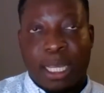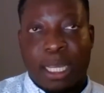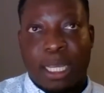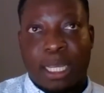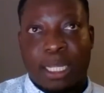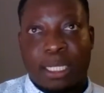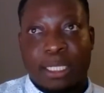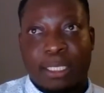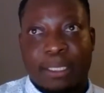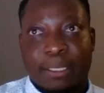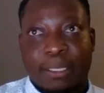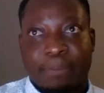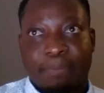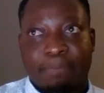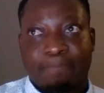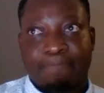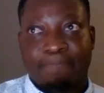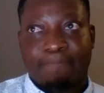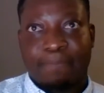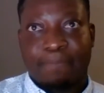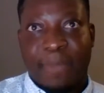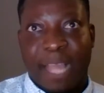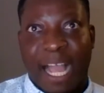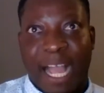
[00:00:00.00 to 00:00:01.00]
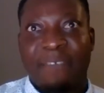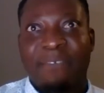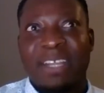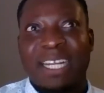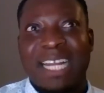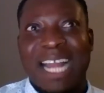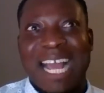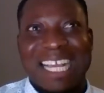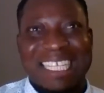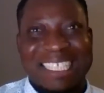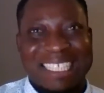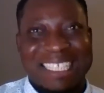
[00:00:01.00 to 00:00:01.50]
And having
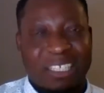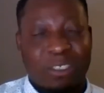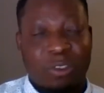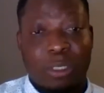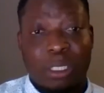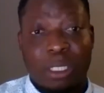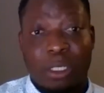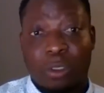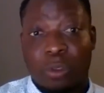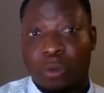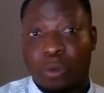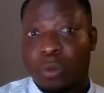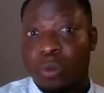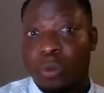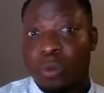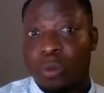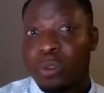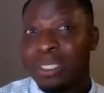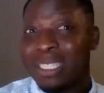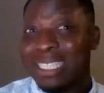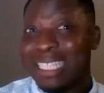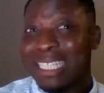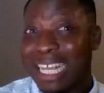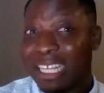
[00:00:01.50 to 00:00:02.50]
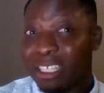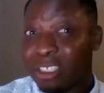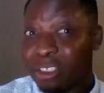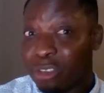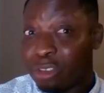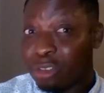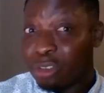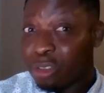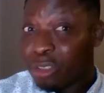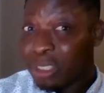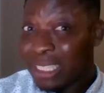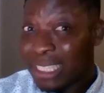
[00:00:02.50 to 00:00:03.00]
access to the schools
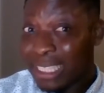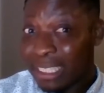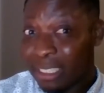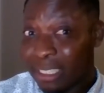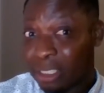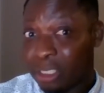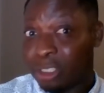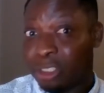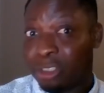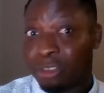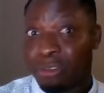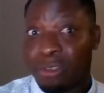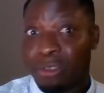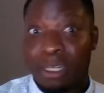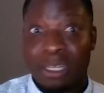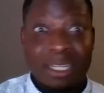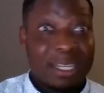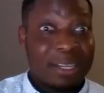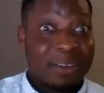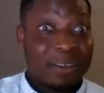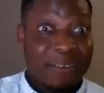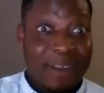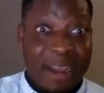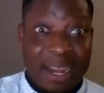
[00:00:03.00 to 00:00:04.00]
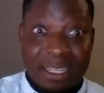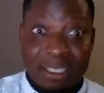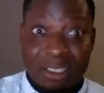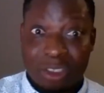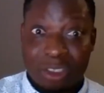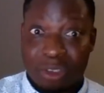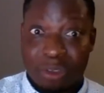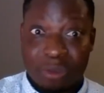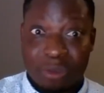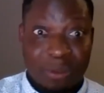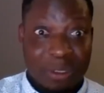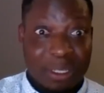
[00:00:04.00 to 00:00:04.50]
does not necessarily
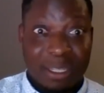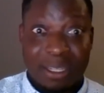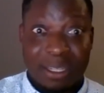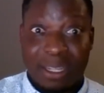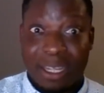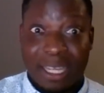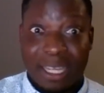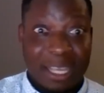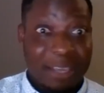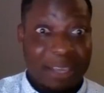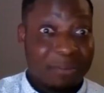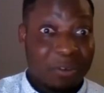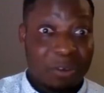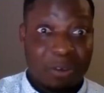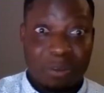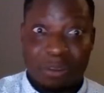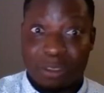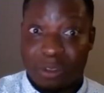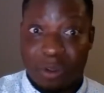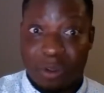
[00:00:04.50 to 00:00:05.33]
give you